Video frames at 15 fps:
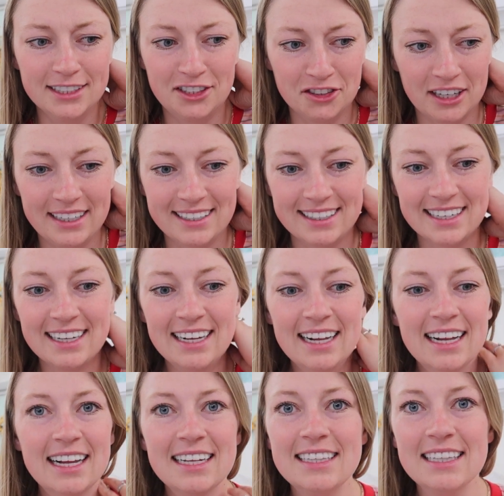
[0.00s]
to drink
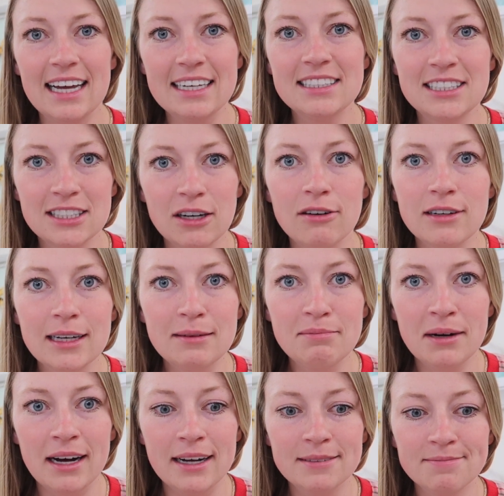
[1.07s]
less soda,
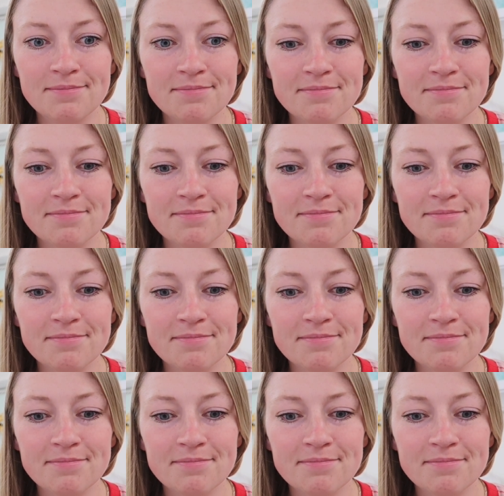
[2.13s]
but